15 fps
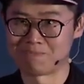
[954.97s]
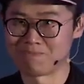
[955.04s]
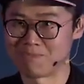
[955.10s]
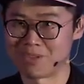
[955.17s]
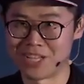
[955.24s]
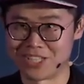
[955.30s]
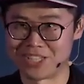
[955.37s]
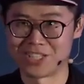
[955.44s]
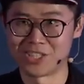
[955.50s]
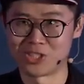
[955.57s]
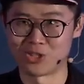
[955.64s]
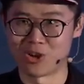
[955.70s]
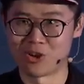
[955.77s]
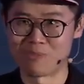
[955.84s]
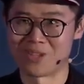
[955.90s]
please
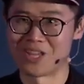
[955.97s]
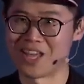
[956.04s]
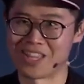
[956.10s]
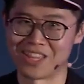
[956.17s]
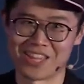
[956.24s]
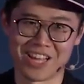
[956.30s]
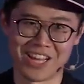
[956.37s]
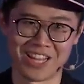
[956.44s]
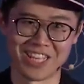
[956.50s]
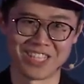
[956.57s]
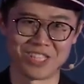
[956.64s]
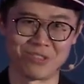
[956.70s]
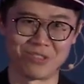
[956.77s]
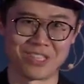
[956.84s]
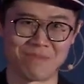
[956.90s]
join me and let's
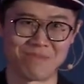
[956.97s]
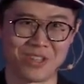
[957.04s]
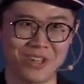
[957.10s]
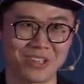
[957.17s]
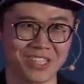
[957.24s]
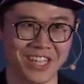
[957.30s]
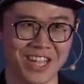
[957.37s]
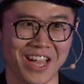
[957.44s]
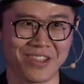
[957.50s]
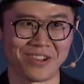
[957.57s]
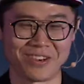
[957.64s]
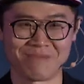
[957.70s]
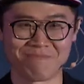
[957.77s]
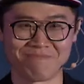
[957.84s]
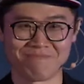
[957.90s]
do some deals
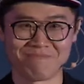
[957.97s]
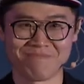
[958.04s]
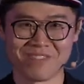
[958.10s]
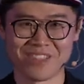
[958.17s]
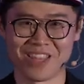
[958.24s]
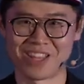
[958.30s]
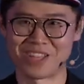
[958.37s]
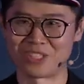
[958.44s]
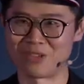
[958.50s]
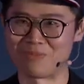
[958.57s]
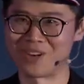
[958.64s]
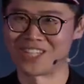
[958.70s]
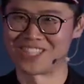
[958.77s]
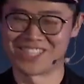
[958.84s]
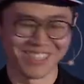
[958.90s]
together. Thank you so
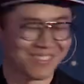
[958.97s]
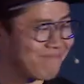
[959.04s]
much.